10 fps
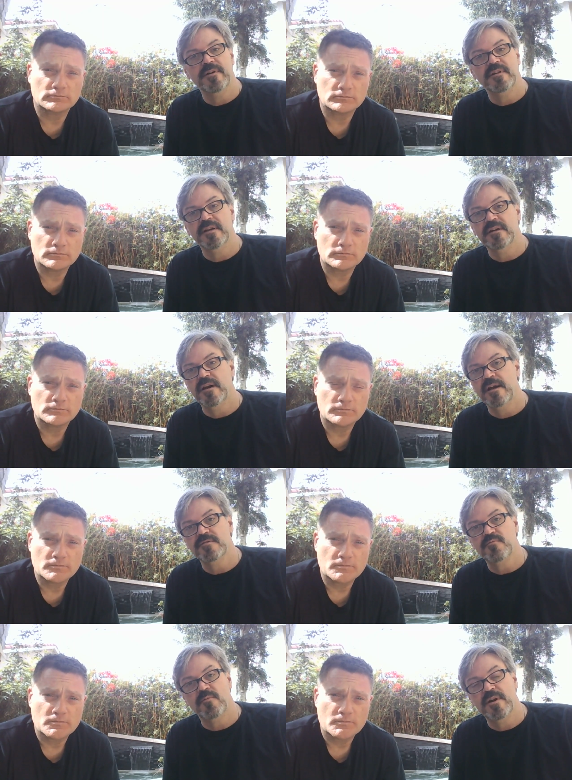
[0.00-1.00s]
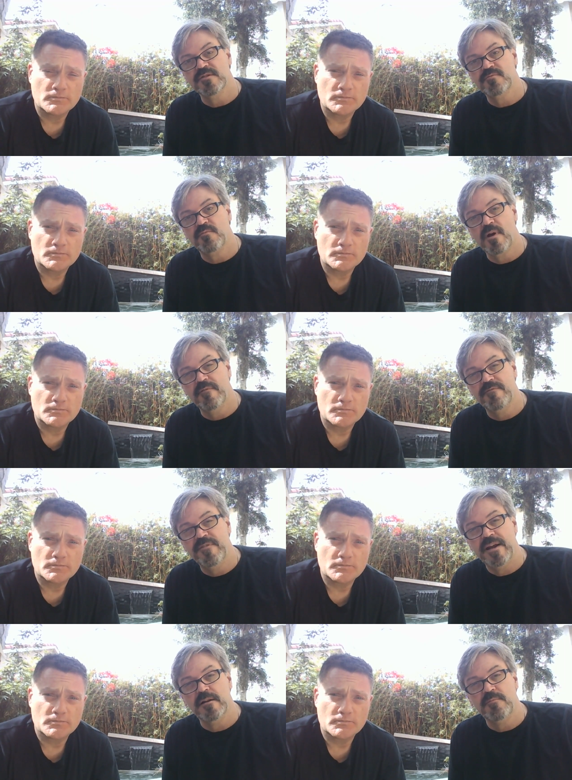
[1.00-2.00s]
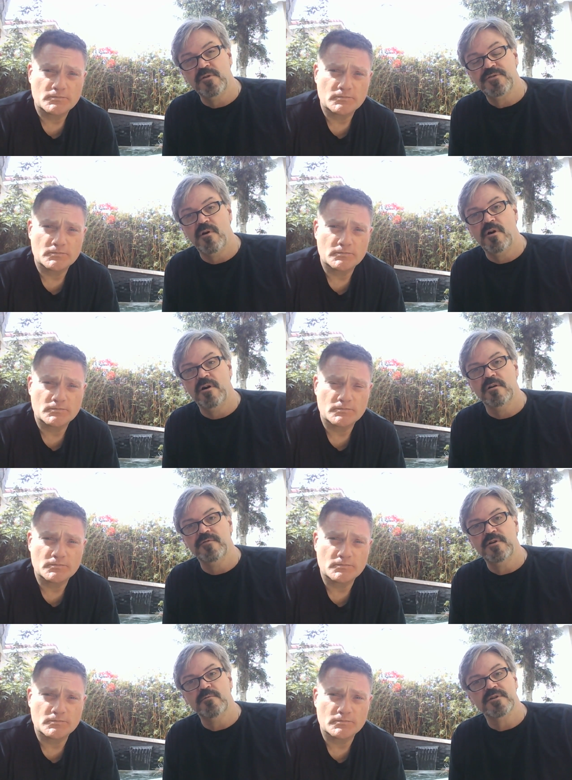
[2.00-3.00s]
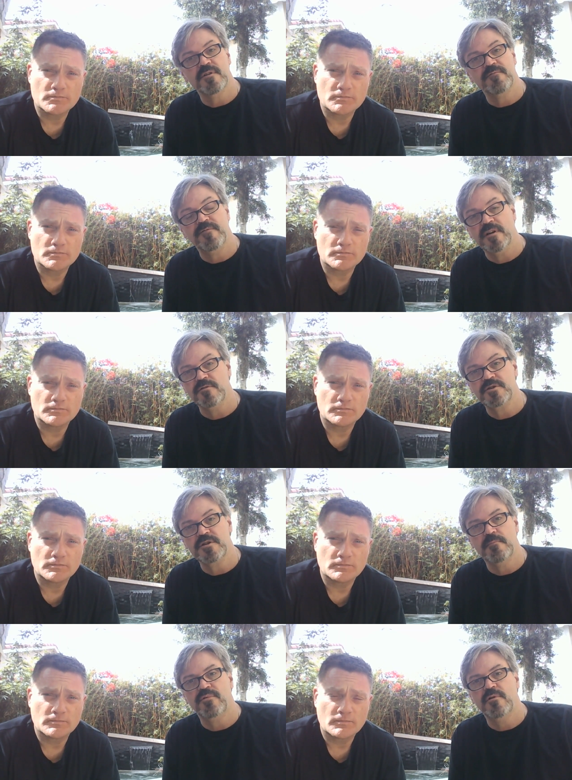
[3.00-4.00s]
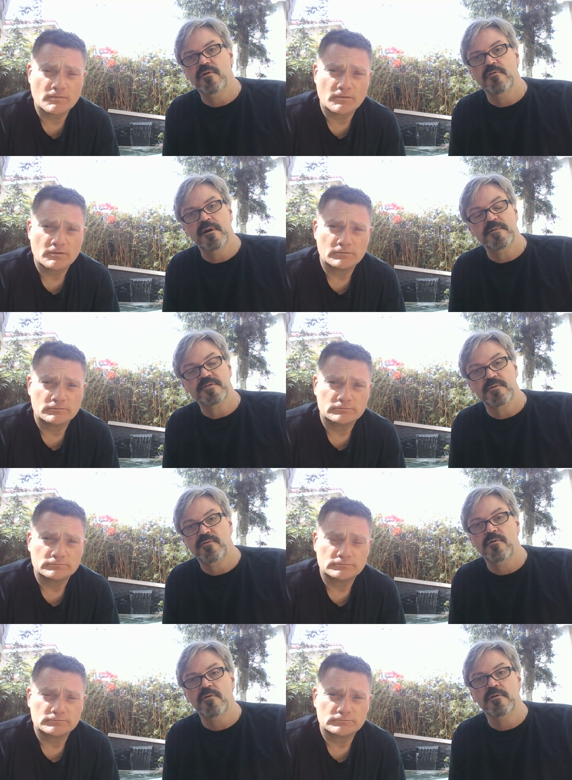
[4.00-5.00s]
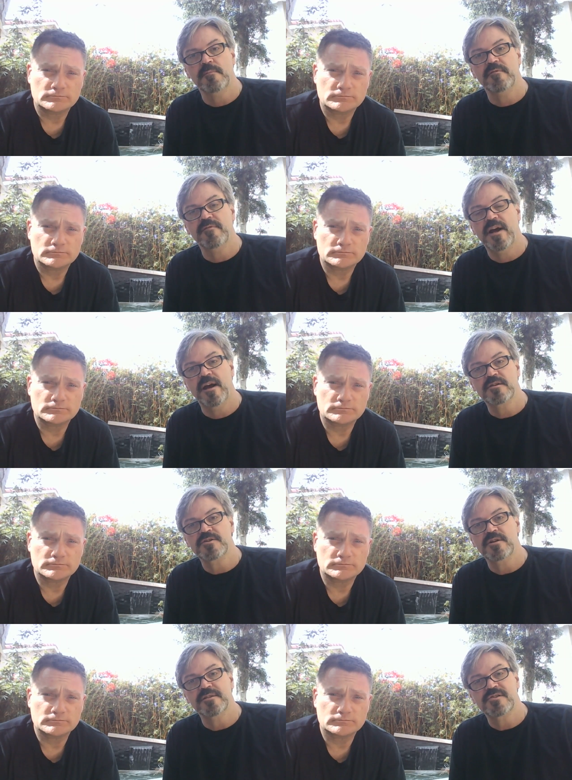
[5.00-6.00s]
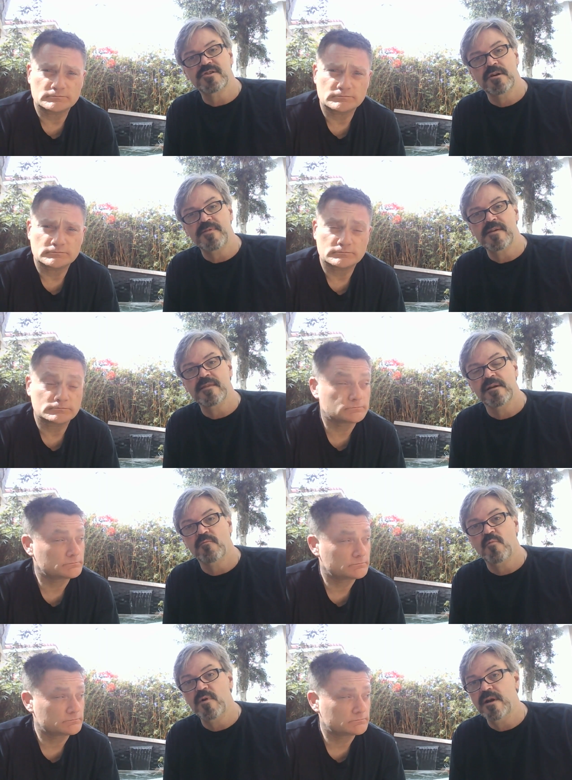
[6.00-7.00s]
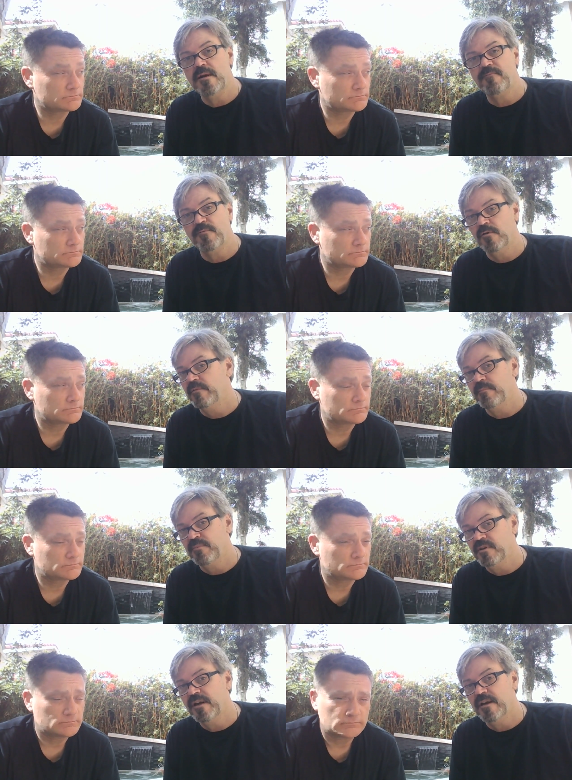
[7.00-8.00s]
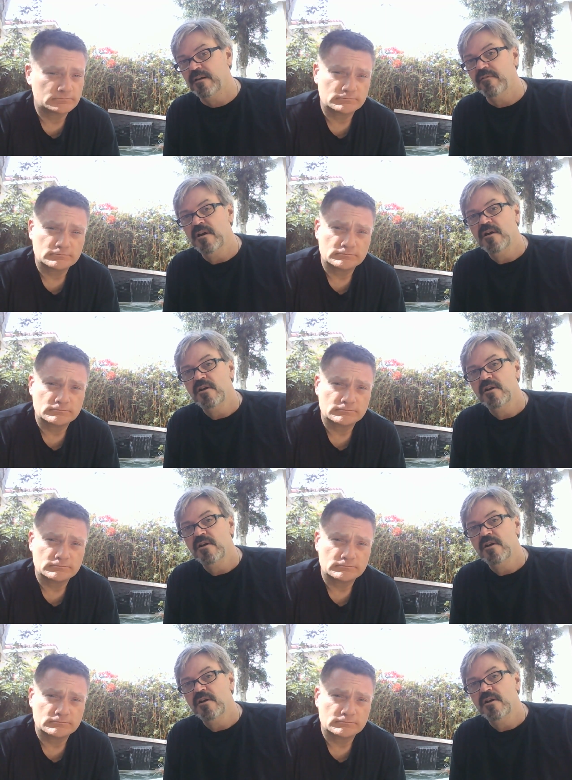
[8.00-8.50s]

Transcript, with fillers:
Speaker 1: that, that is, is available to all of you. It's a fellowship program. It's a program of action. It's something that we firmly believe